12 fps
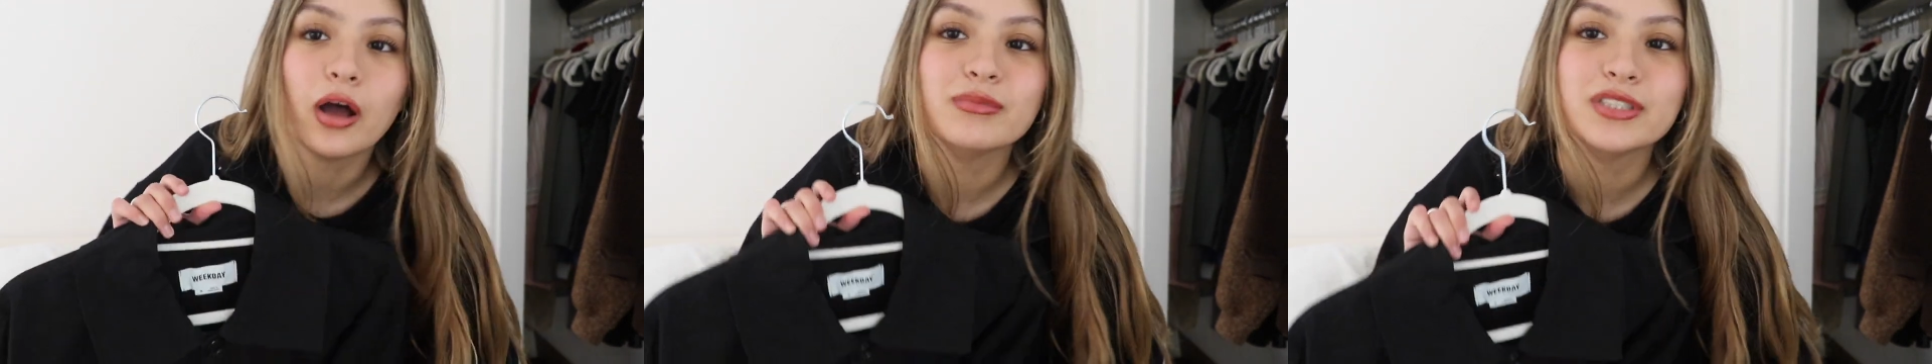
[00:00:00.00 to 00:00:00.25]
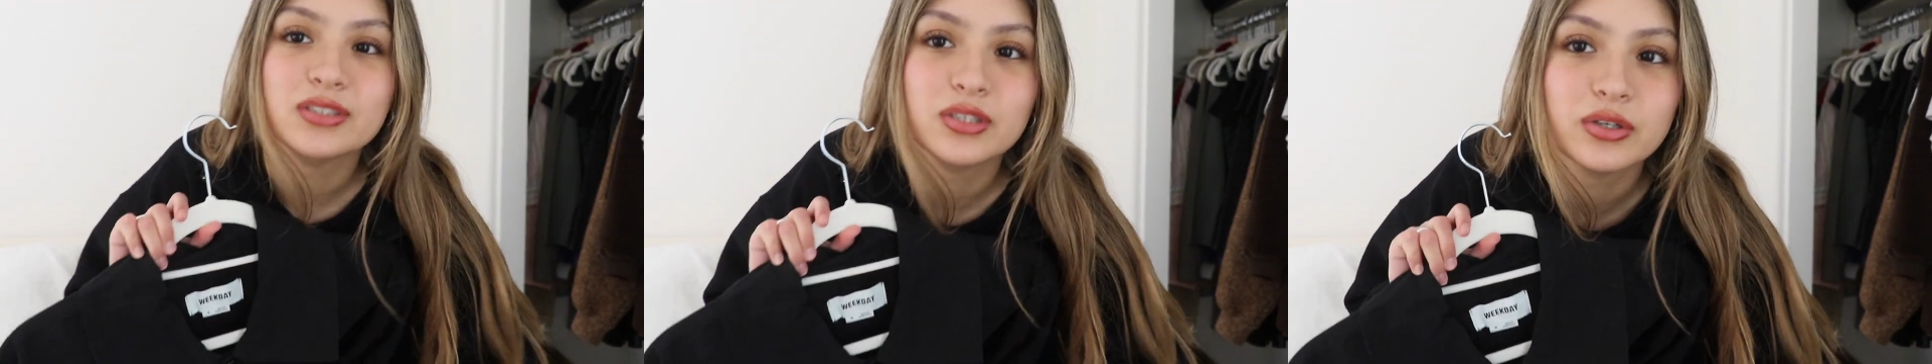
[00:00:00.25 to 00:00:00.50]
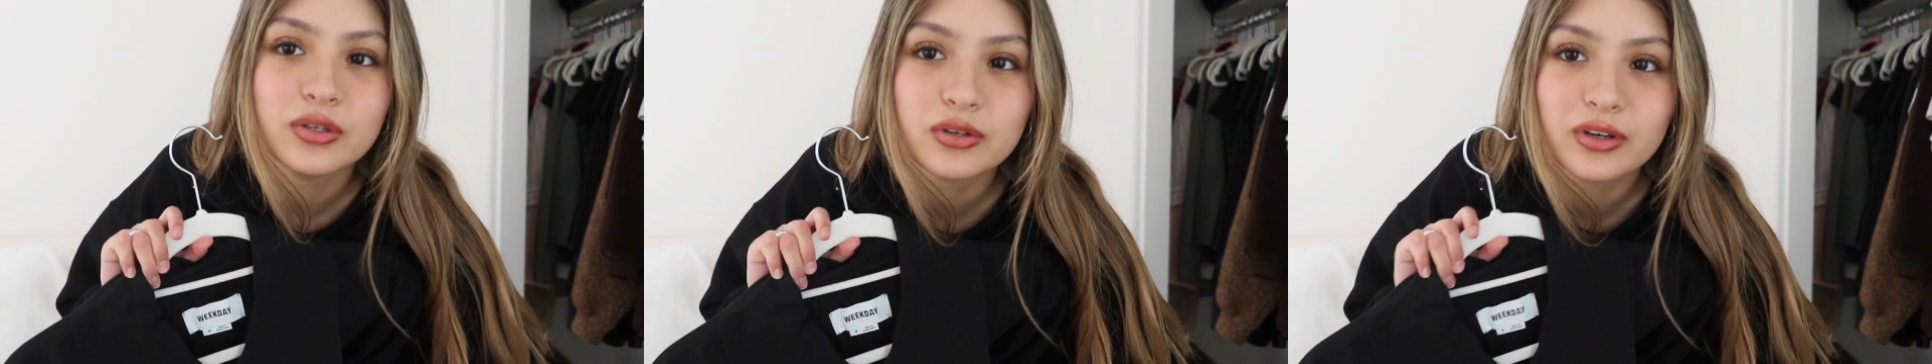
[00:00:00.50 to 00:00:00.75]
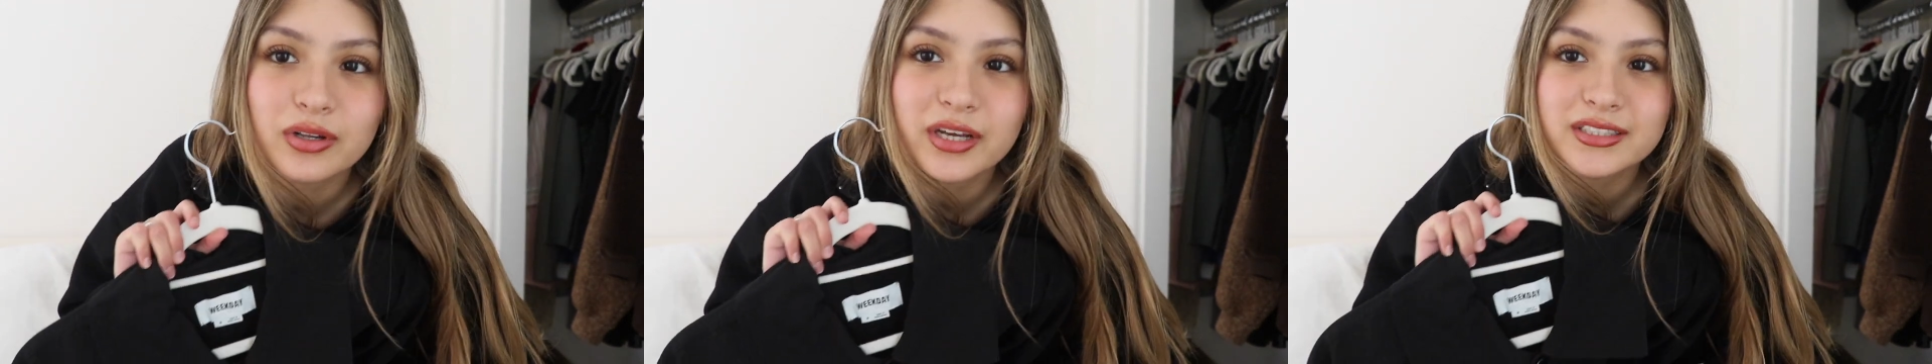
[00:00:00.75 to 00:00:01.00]
I'm
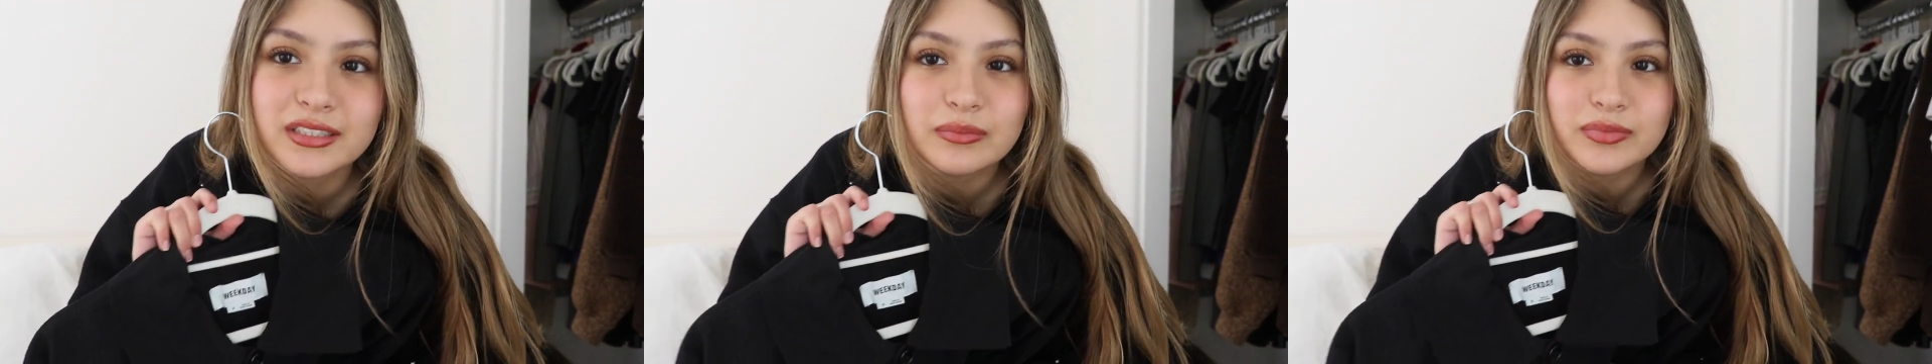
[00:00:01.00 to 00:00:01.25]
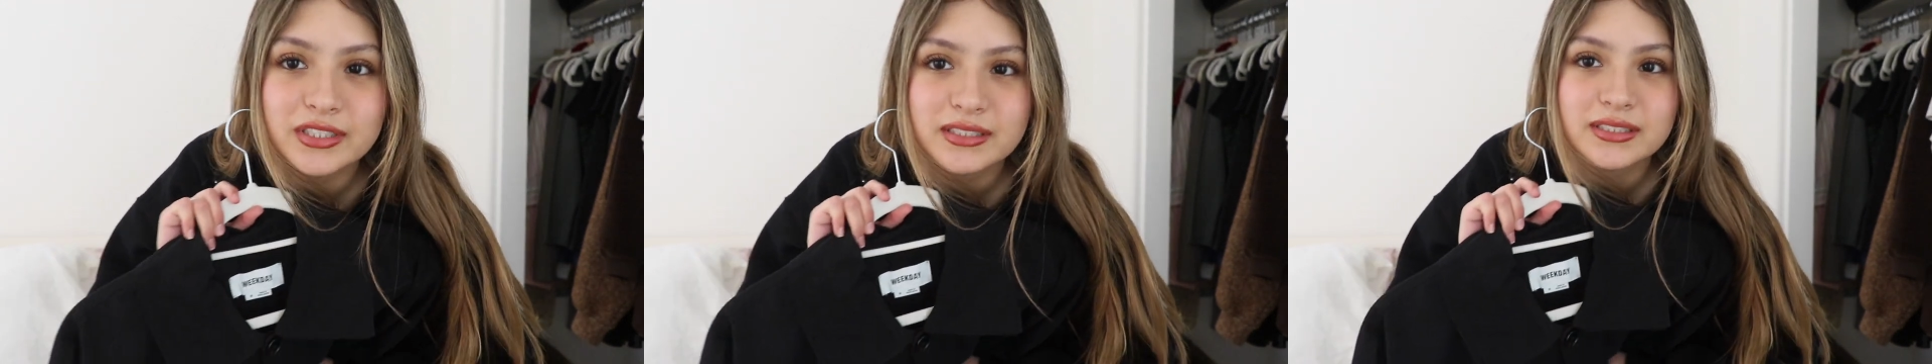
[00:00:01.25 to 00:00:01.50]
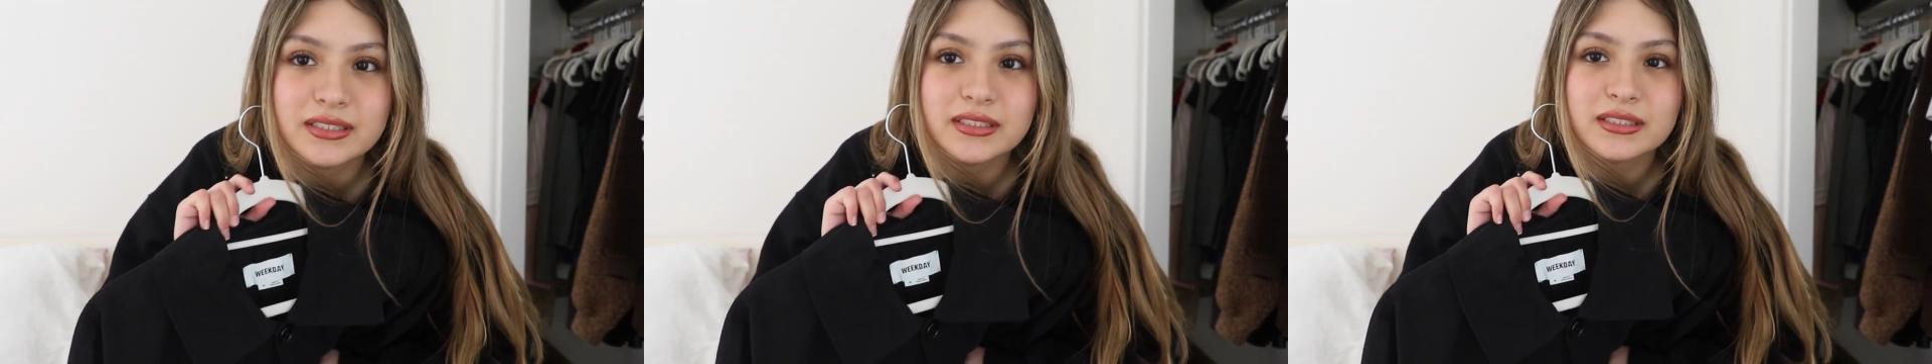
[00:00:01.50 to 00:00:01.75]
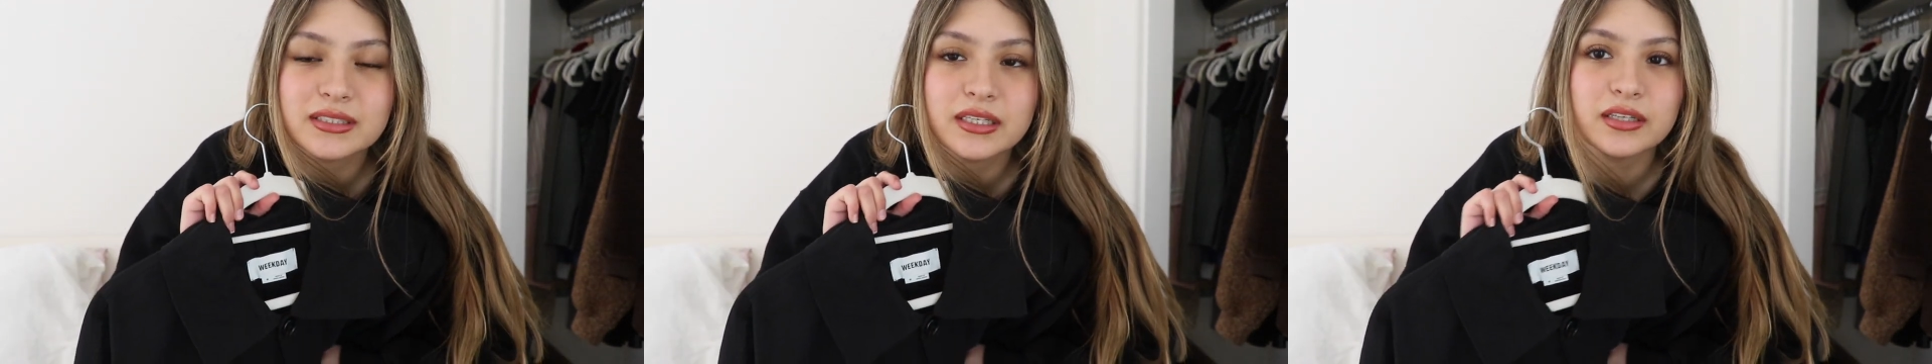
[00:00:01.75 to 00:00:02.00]
still collecting
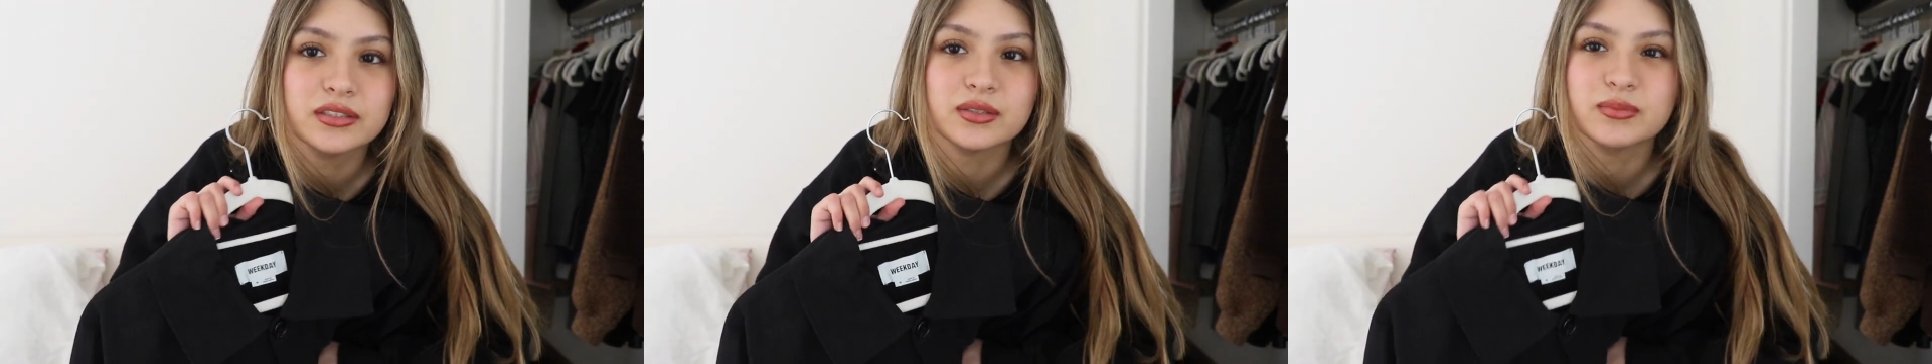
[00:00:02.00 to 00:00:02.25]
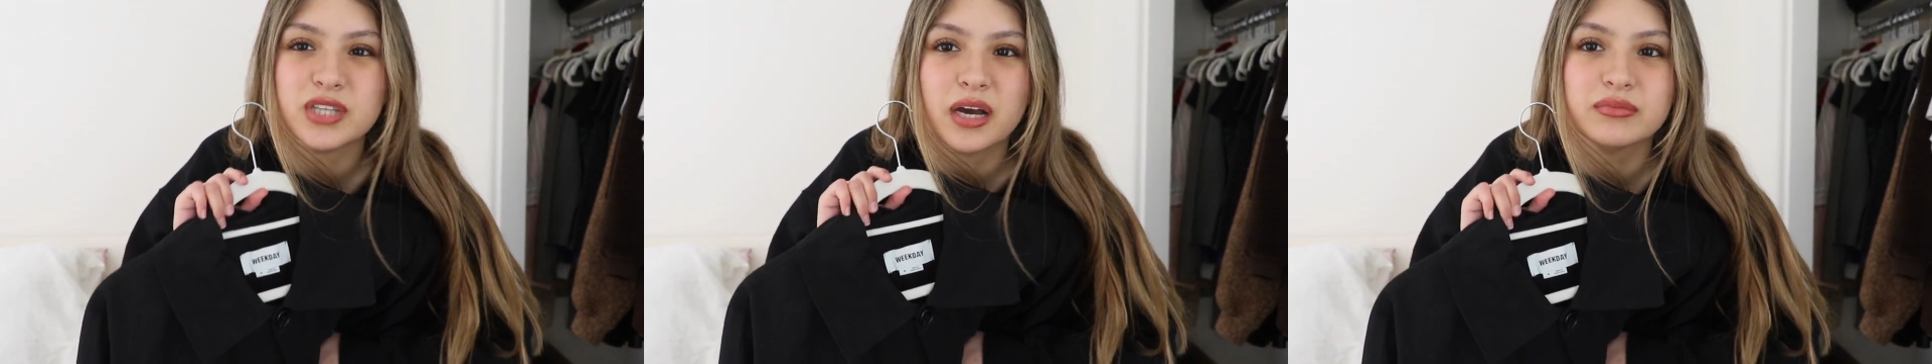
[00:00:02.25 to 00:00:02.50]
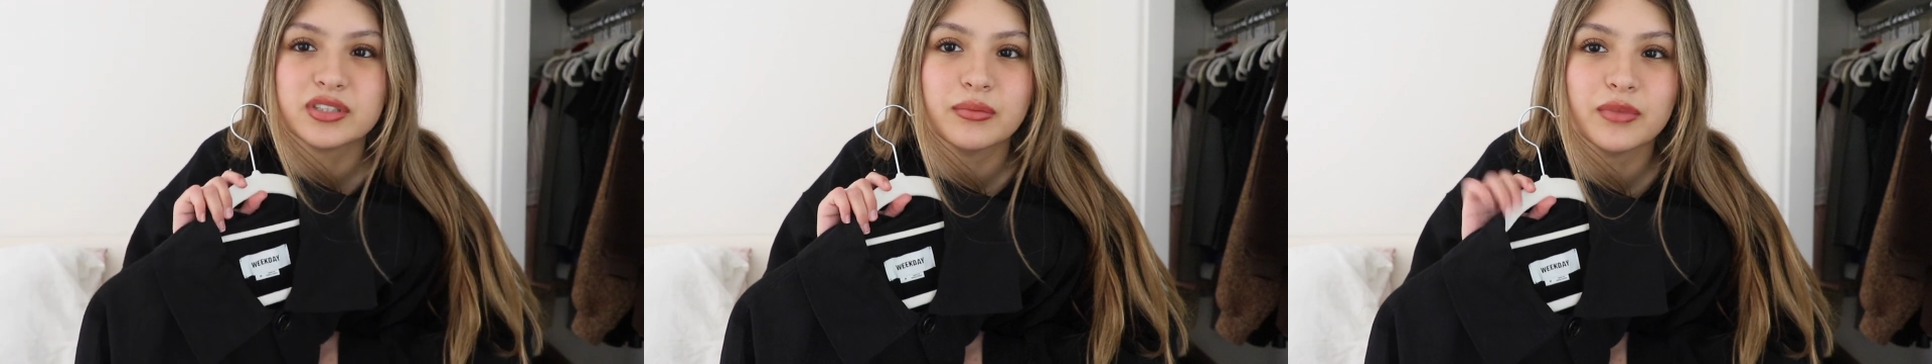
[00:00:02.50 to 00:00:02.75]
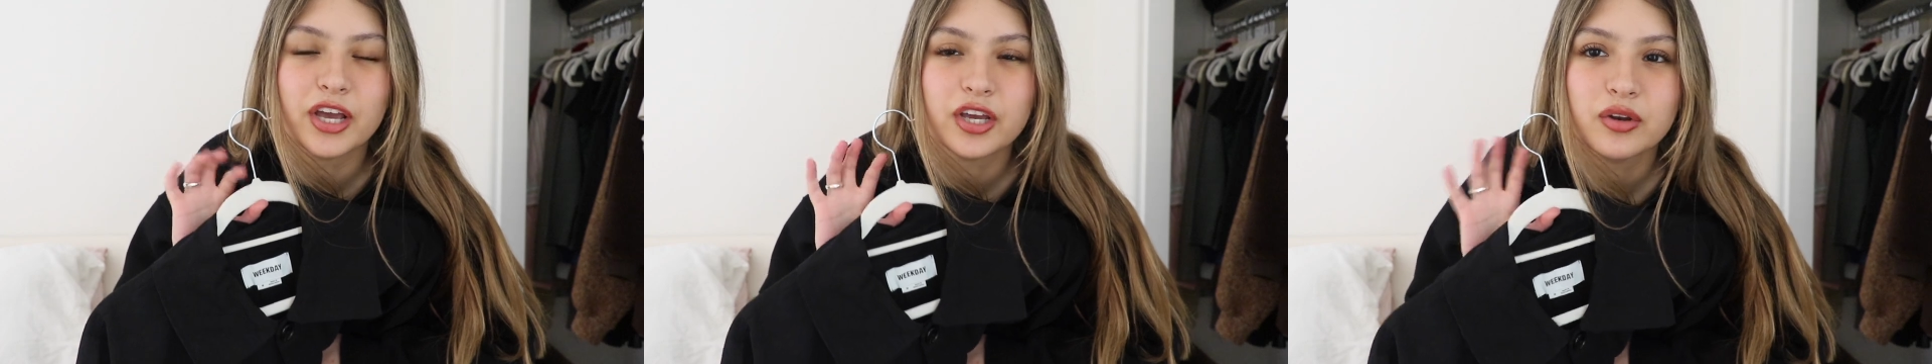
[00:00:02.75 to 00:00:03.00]
pieces and sometimes
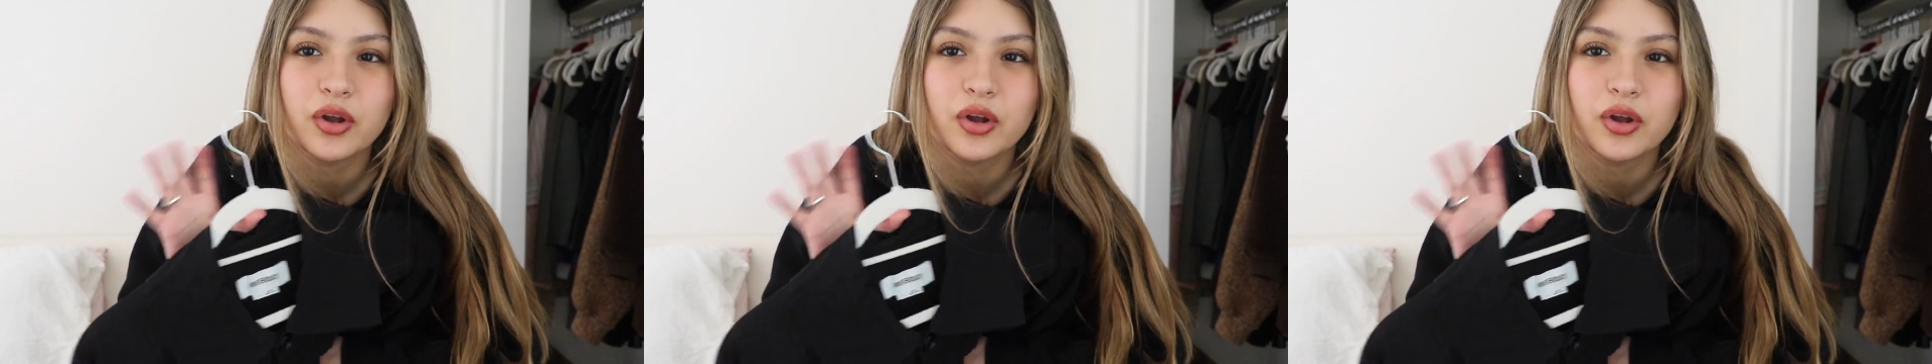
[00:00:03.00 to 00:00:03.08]
I'm like,